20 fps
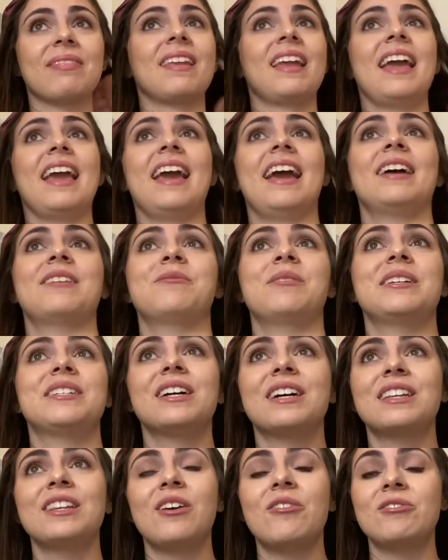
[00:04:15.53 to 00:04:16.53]
And we
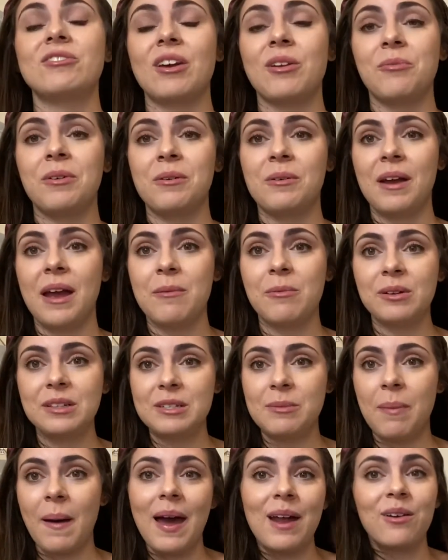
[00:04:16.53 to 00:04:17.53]
took those, and we were able to
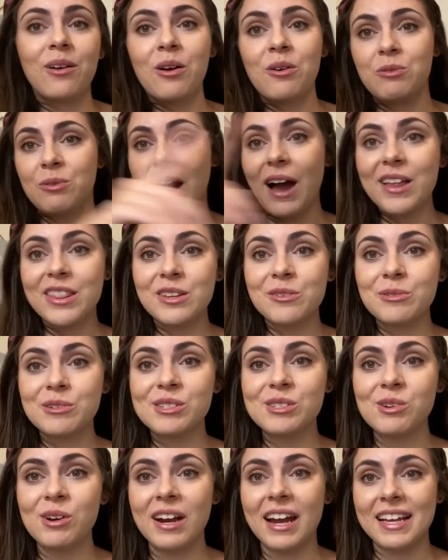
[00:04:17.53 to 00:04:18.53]
pedal around the
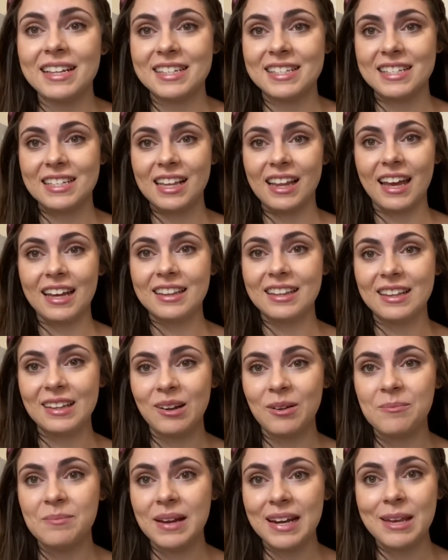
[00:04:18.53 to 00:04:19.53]
resort and see like the little
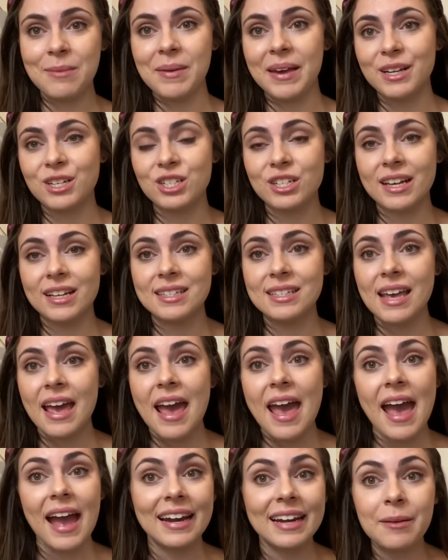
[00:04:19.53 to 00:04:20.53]
mini mansions.
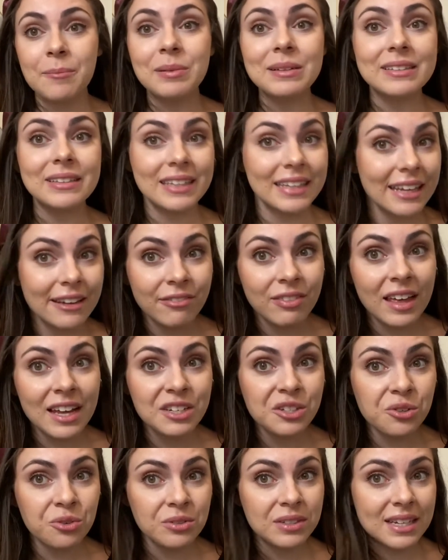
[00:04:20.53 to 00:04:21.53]
And I believe they
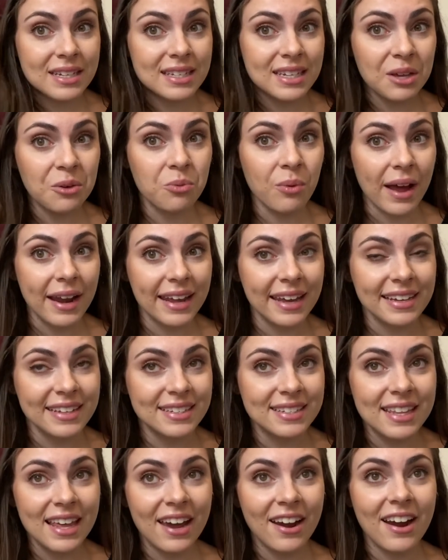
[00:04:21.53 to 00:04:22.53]
do Disney weddings
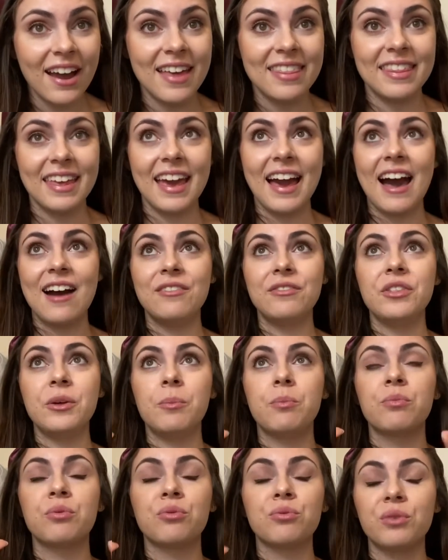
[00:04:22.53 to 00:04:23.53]
there, and they have the
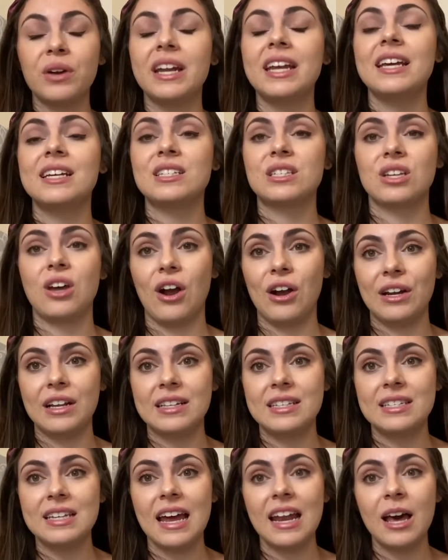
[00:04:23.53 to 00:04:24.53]
prettiest garden
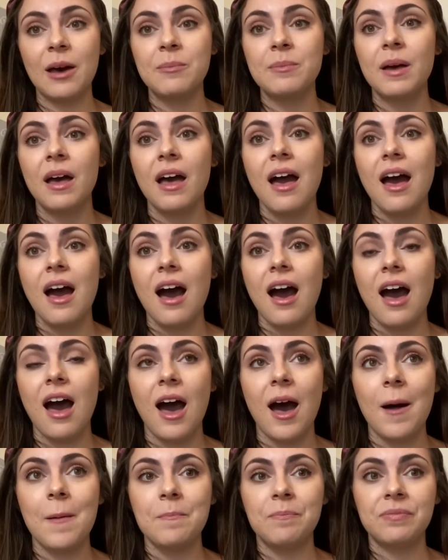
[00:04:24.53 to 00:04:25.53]
setup,
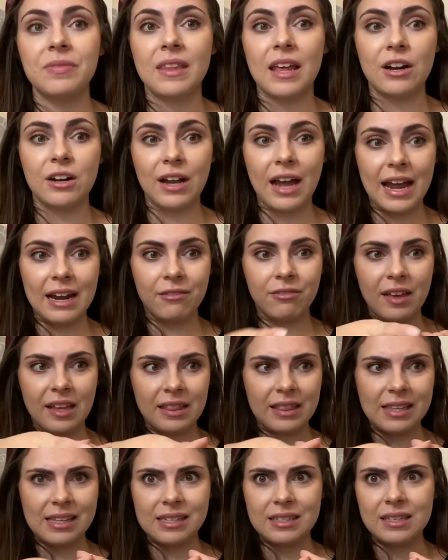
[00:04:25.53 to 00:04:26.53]
that are kind of like
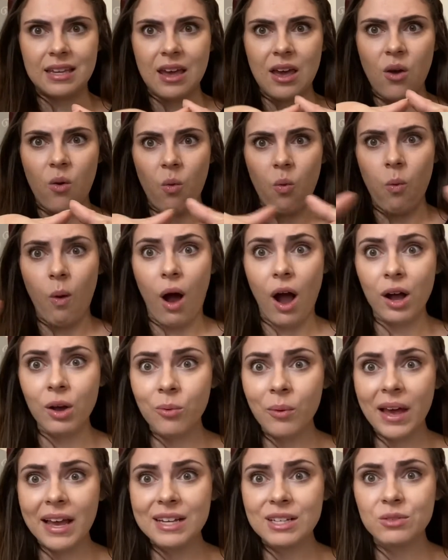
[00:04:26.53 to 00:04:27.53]
these
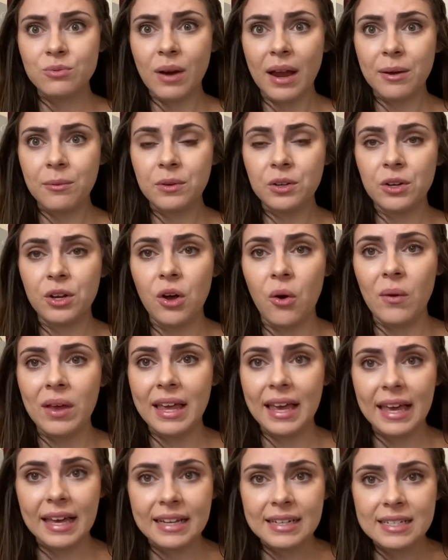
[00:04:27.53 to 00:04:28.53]
walkways right when you're
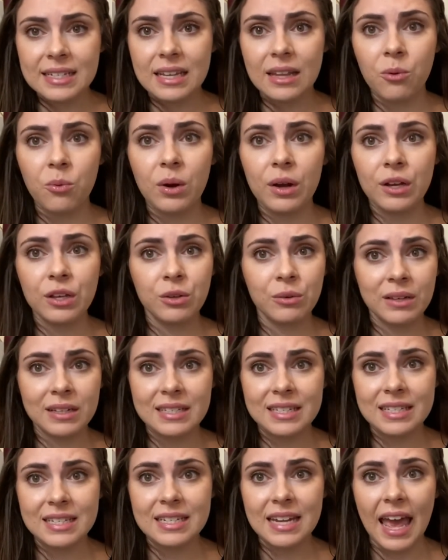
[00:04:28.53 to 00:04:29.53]
going into where you can
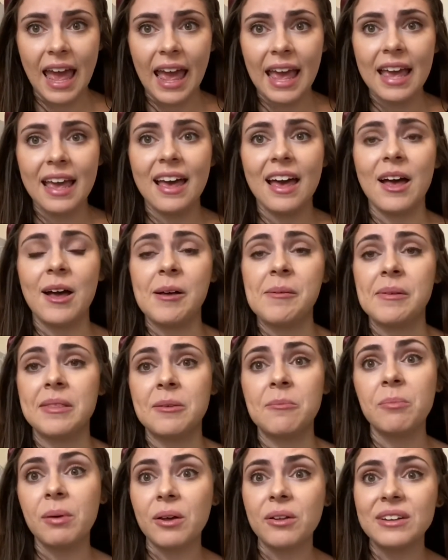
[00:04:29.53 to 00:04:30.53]
stay, in the
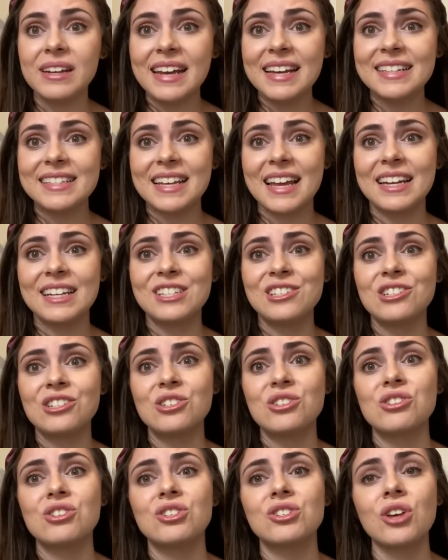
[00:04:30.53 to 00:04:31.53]
buildings. And it's
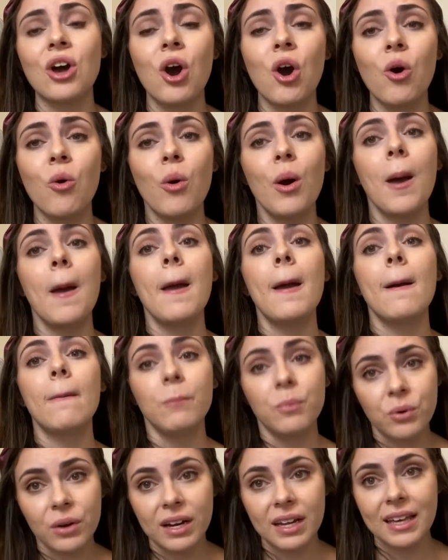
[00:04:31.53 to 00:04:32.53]
just so
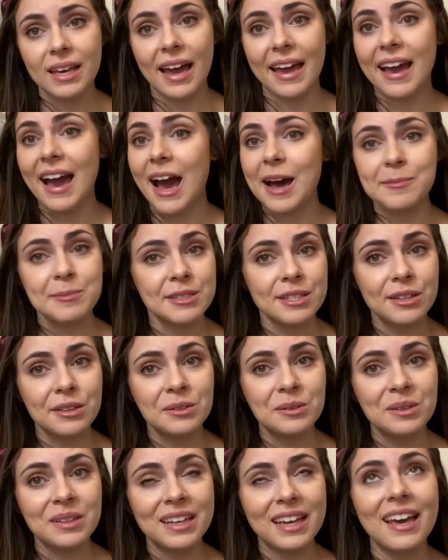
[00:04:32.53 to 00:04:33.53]
pretty. I
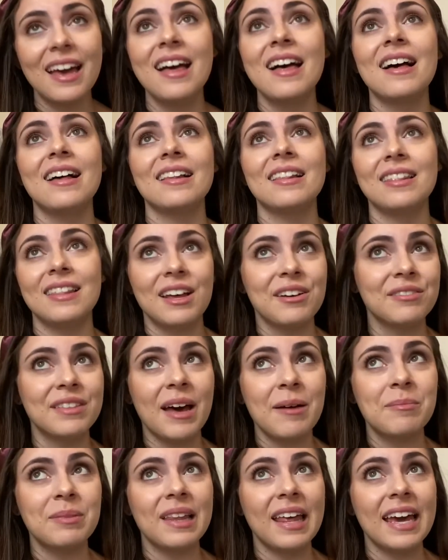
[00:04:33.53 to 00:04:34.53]
absolutely Love
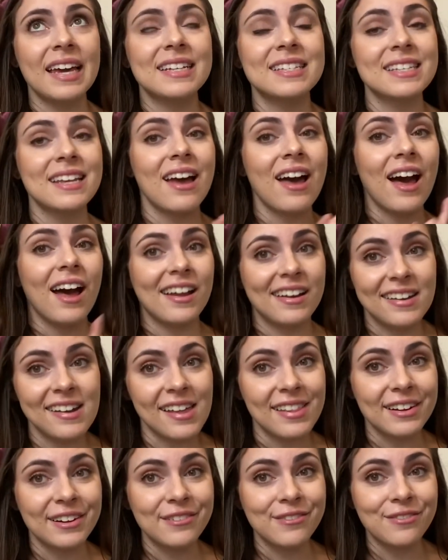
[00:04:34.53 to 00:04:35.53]
that place.
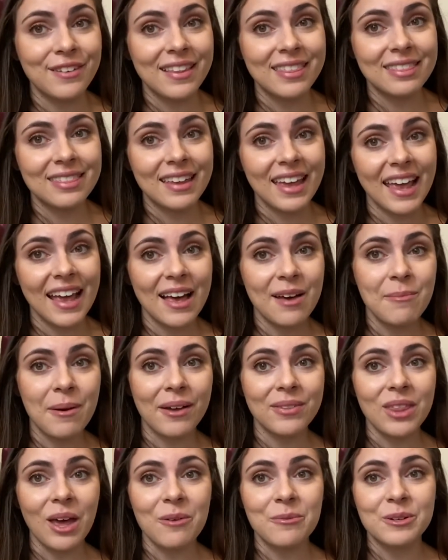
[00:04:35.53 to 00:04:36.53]
Another fun thing
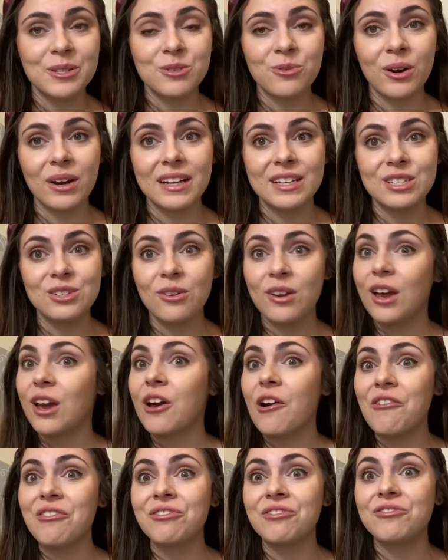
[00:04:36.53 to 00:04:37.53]
about that resort is you can
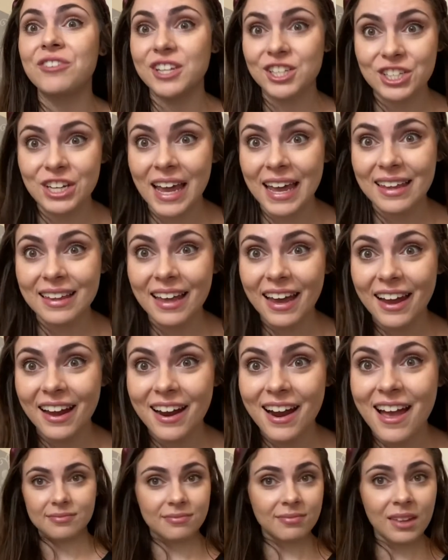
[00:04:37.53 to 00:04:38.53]
go fishing
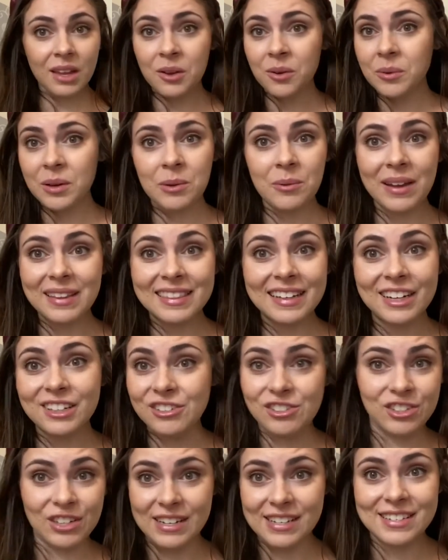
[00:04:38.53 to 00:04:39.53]
there. We went there
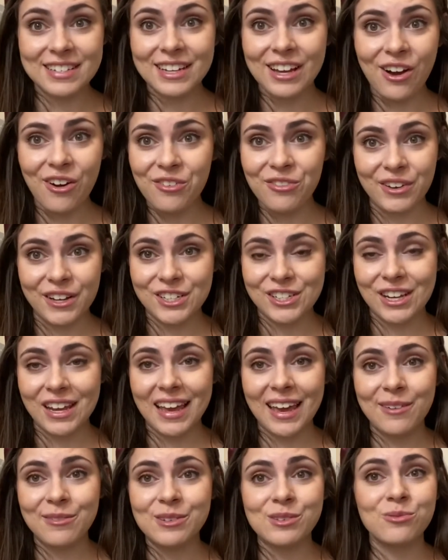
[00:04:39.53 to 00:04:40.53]
just to go fishing.
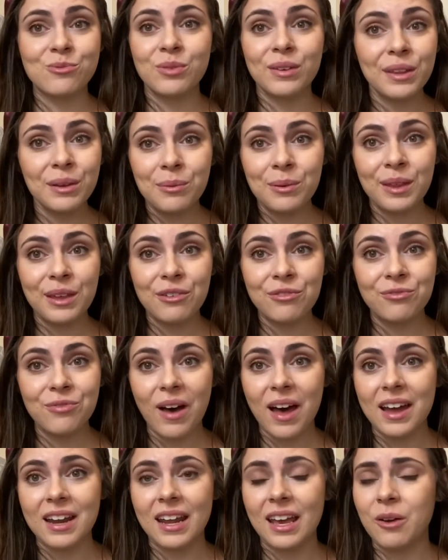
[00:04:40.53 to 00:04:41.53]
It was really, really
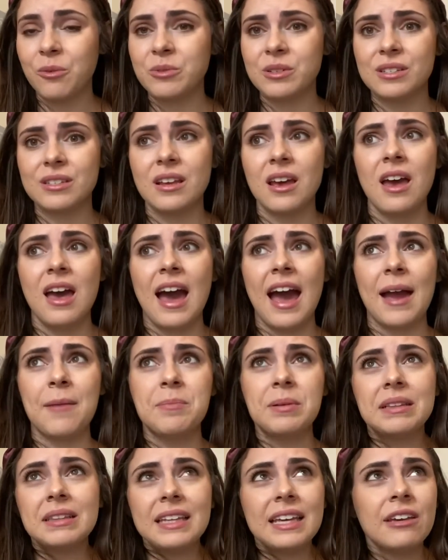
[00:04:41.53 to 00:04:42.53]
fun. It was, I
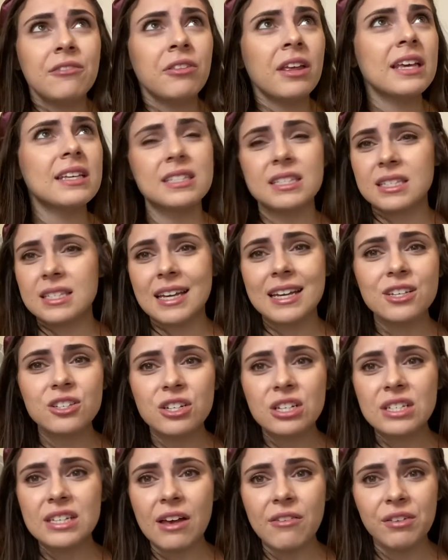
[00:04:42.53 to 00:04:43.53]
believe, like $6 or
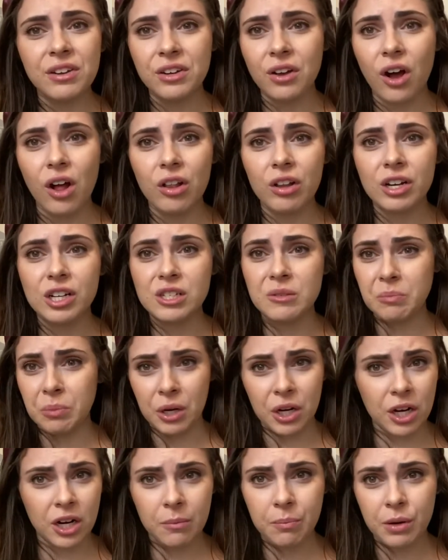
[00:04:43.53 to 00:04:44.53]
$7
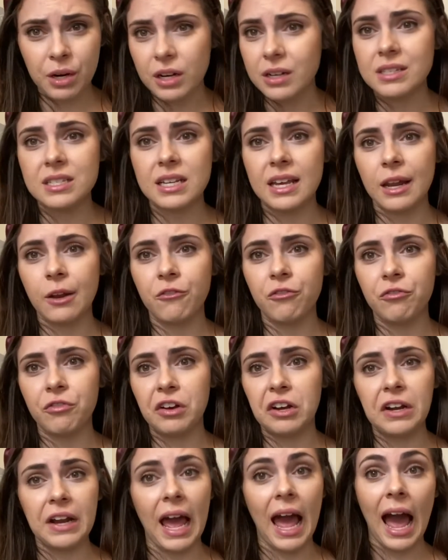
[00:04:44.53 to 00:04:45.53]
per person for
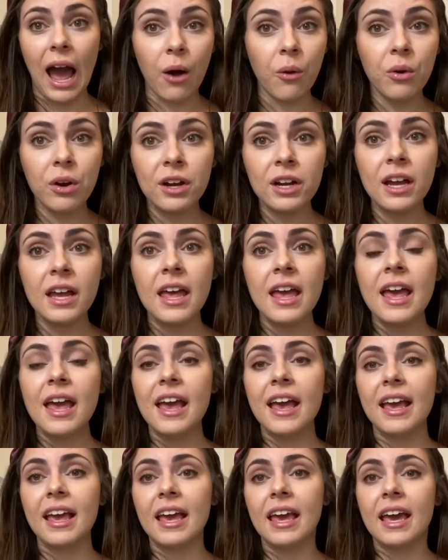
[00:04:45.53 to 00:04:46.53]
an hour,
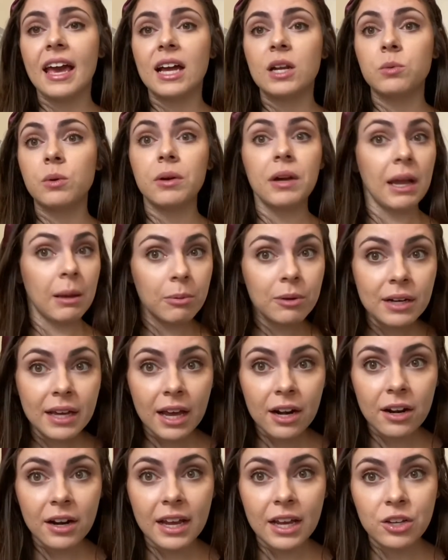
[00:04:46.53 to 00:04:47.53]
and we were able to get
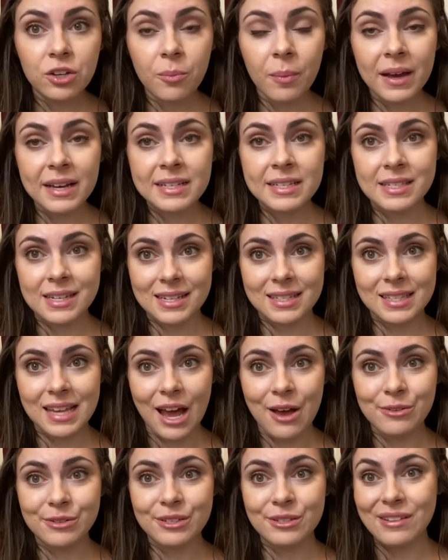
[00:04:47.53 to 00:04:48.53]
our annual pass
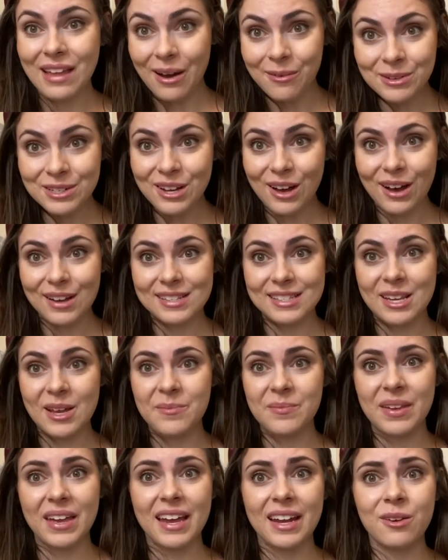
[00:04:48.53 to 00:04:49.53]
discount, so that was awesome.
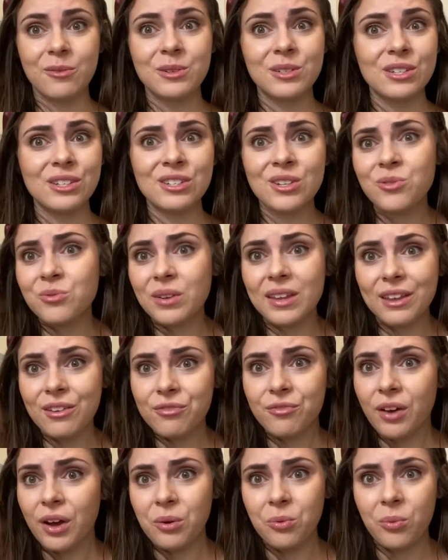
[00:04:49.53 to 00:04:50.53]
And it was just a really
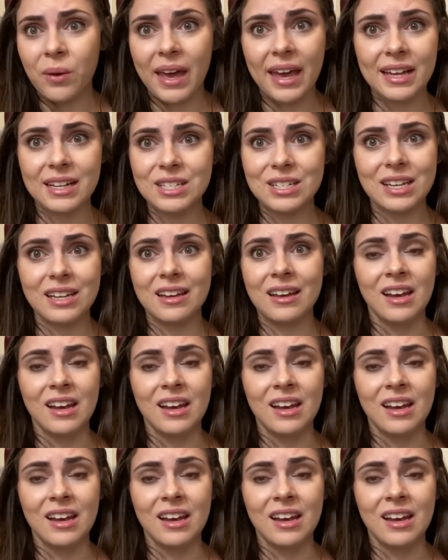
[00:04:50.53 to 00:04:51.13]
fun way to